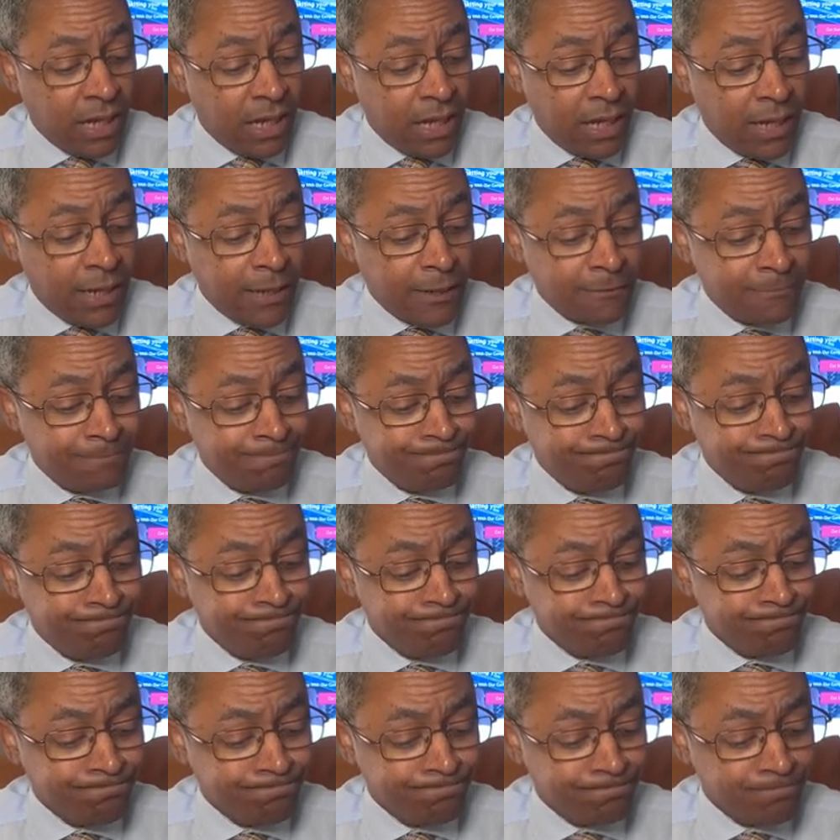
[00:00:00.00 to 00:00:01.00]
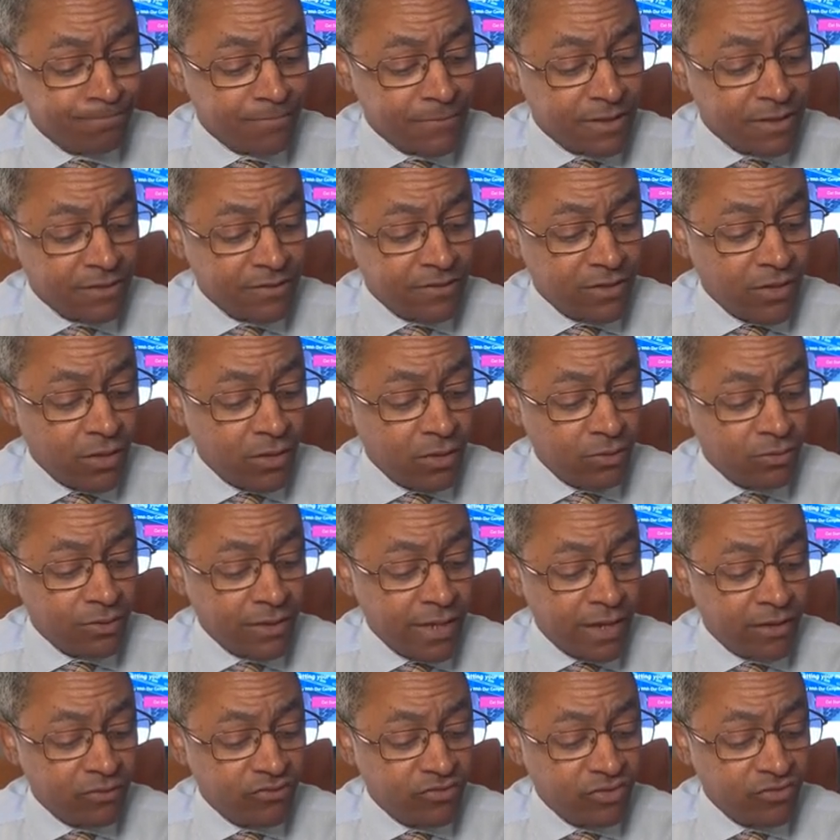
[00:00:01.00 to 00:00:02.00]
Um, so
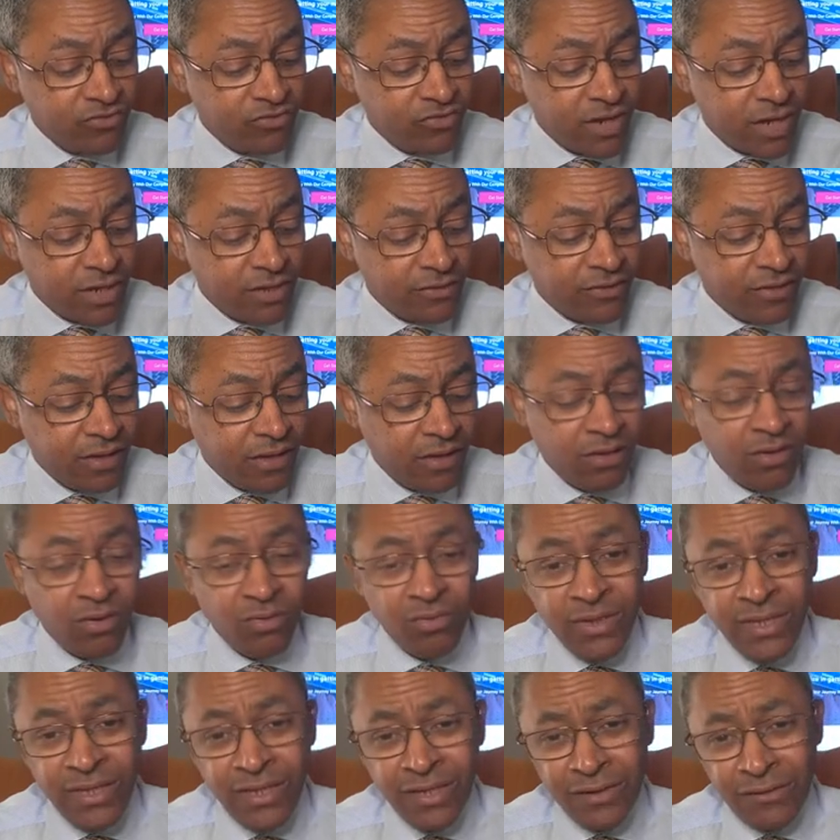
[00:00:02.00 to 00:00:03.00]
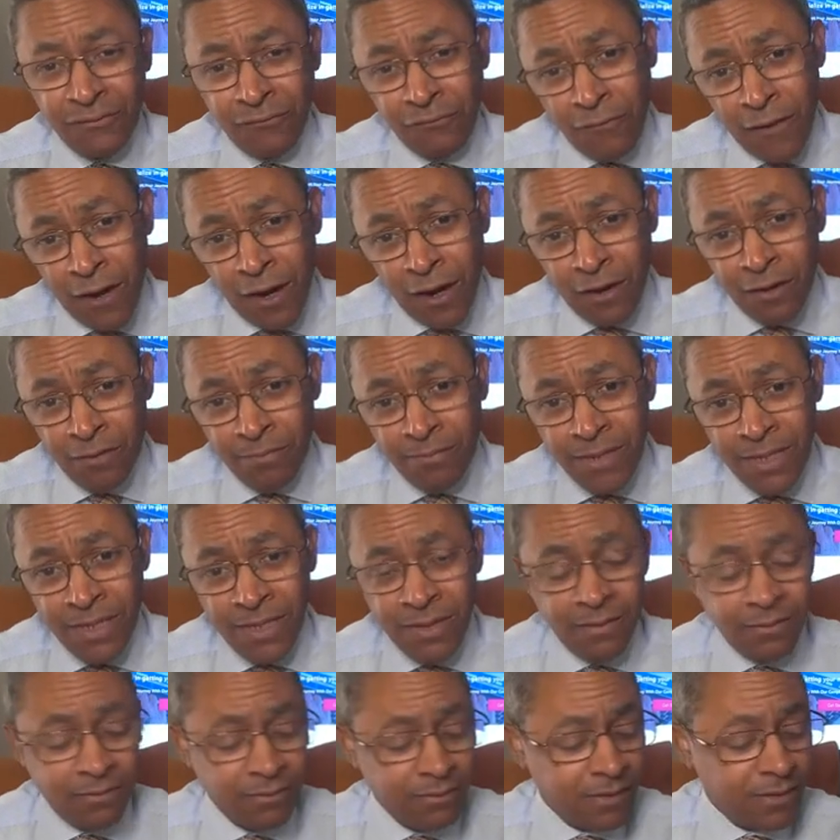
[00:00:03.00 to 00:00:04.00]
now she's trying to say, oh, well, he could have fired
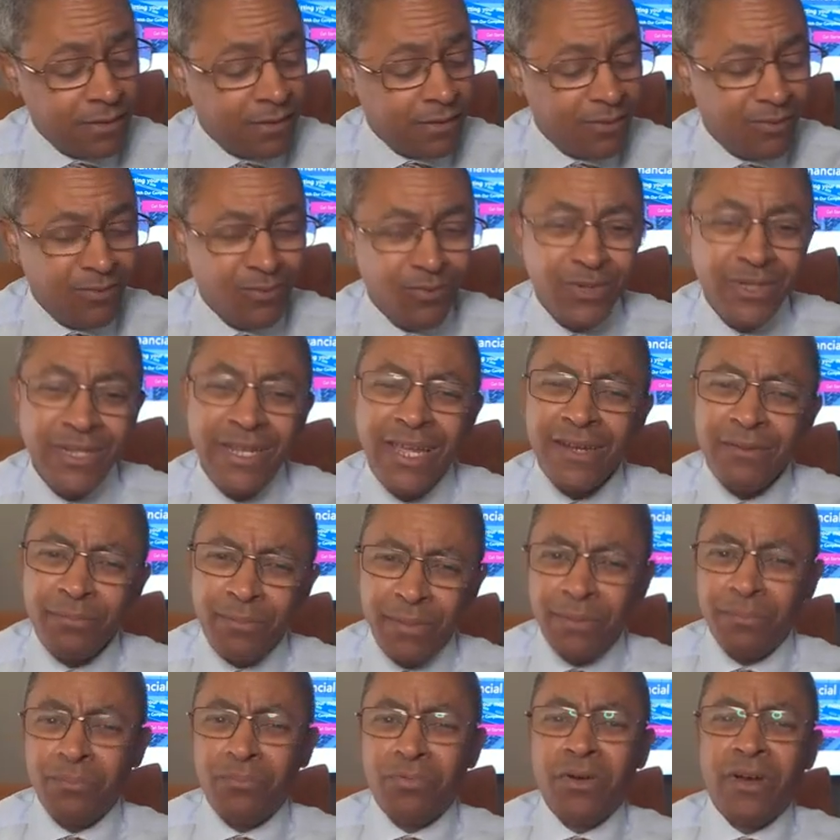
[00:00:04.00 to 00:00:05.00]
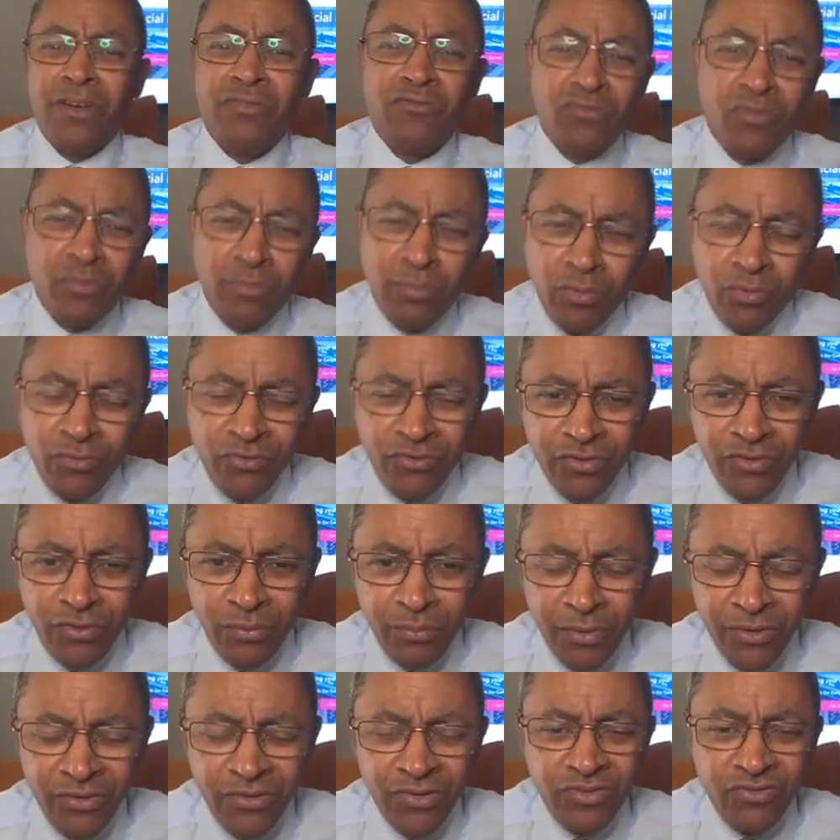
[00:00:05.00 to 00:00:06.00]
me. Wouldn't that have been preferable to
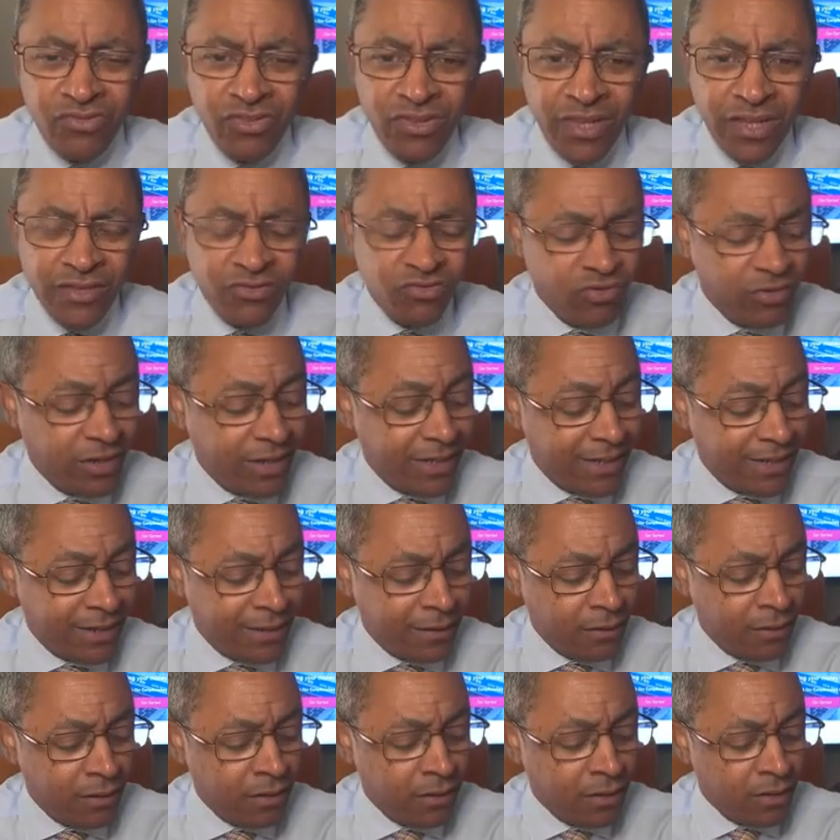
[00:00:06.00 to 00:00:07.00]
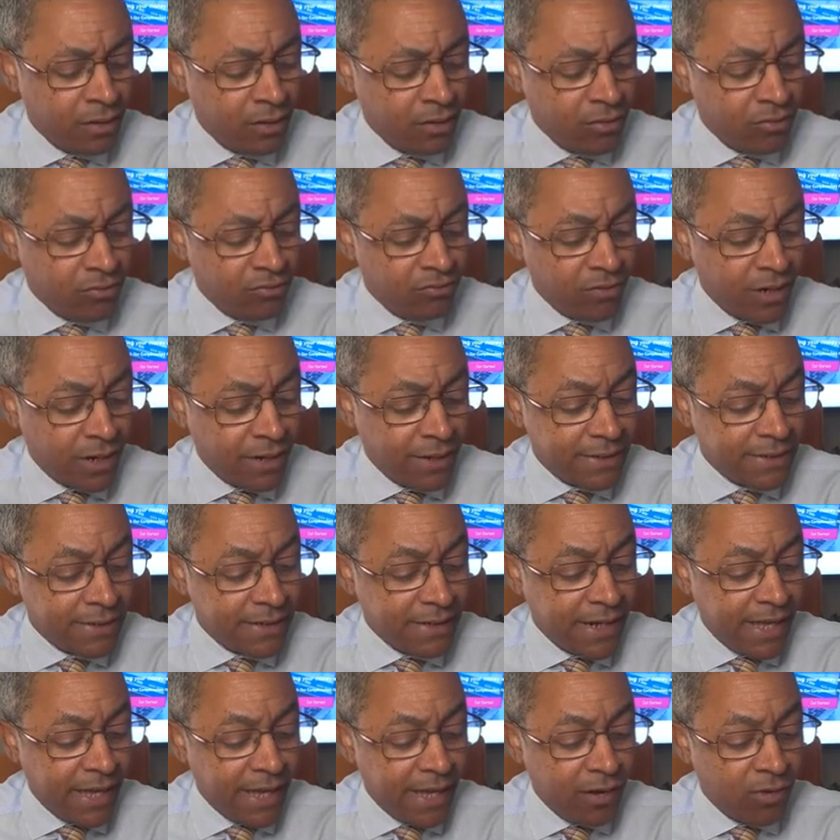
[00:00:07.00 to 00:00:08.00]
the position that you're in right
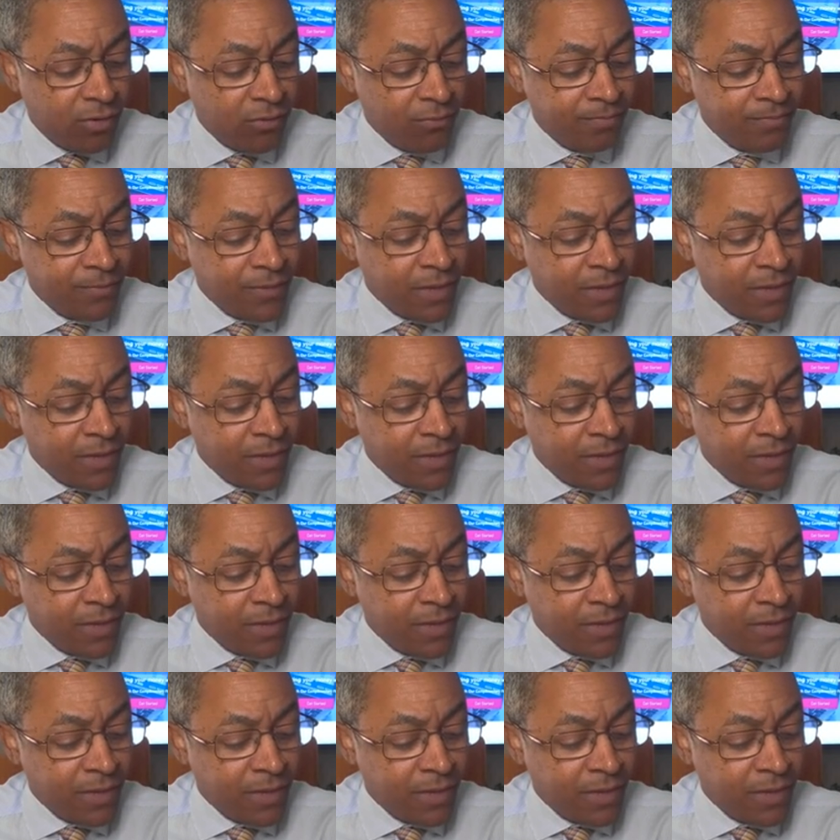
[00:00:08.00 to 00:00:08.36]
now?